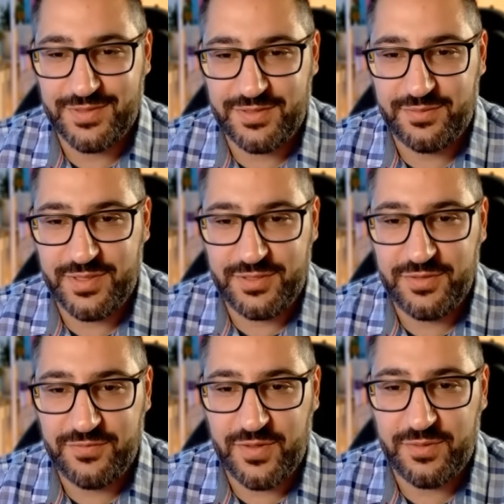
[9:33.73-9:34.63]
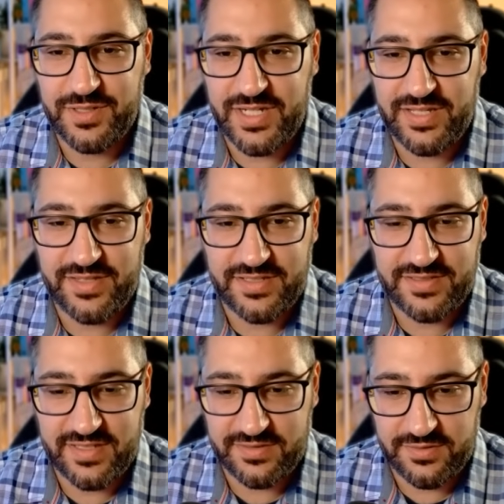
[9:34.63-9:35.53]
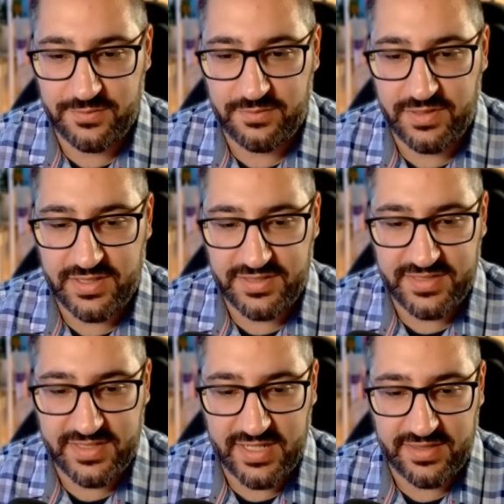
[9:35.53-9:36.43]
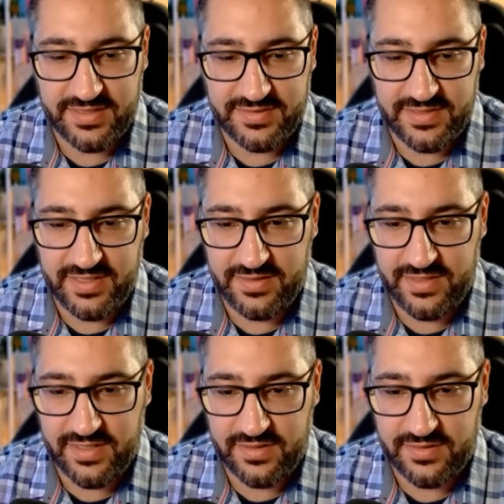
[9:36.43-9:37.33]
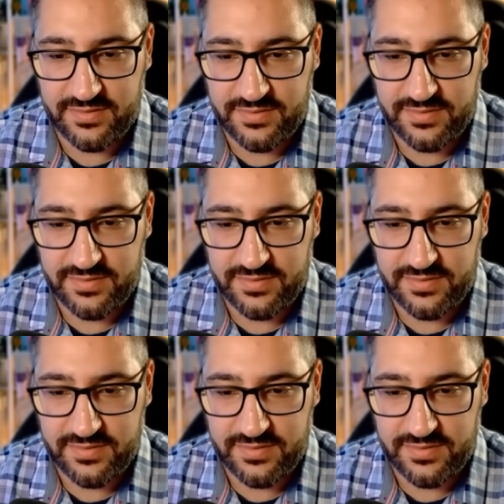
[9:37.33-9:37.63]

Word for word: it's a little bit too forward and that's not super realistic. And let's see the other.